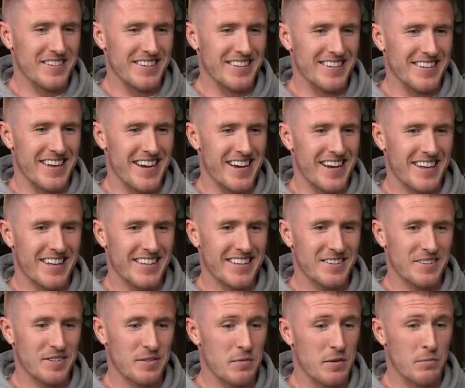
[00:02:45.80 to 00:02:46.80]
nah, lad,
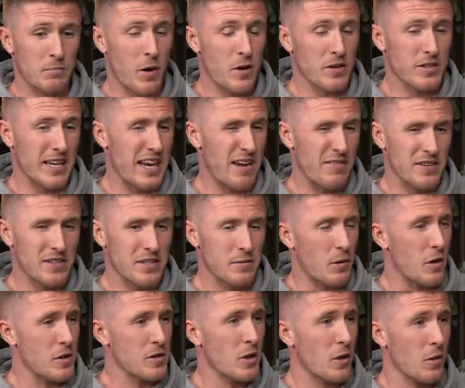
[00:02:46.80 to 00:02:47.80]
it was boss. Like, Everton's a
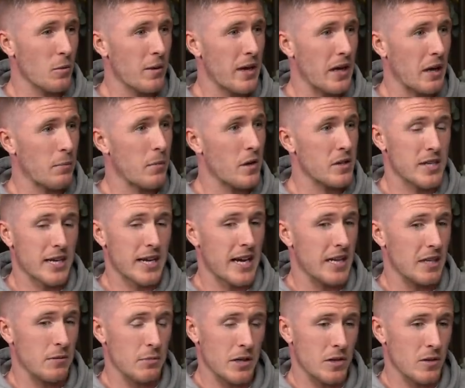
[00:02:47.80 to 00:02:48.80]
boss club, like boss
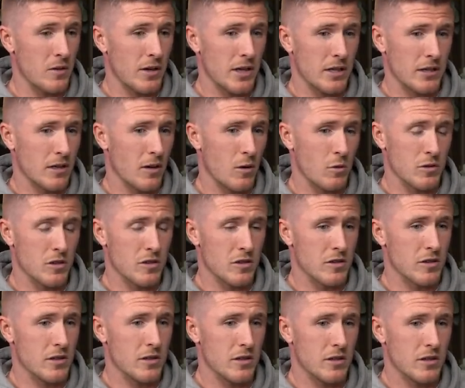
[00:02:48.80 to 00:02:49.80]
academy and all that. The coaches
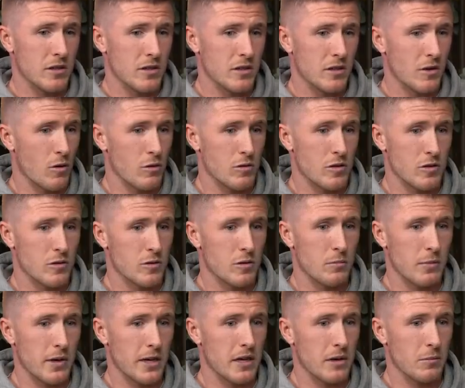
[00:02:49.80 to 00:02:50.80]
are
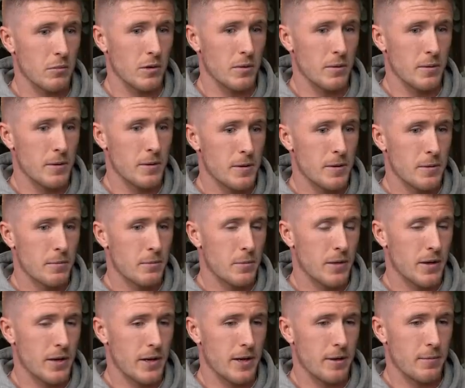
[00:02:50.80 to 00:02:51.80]
unbelievable.
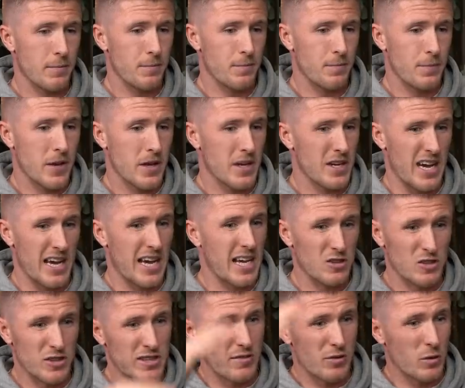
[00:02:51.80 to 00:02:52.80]
But yeah,
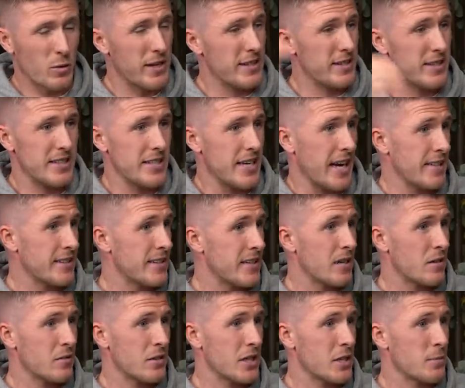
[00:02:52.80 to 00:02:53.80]
lad, just never quite hit the heights
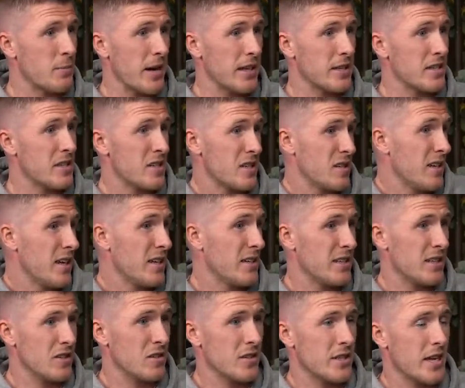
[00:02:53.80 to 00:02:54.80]
that I was expected to, lad,
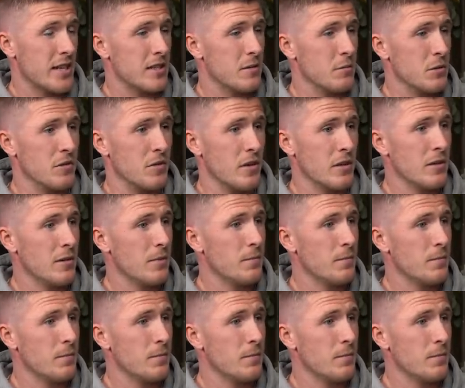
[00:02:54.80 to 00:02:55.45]
and then just had to move on.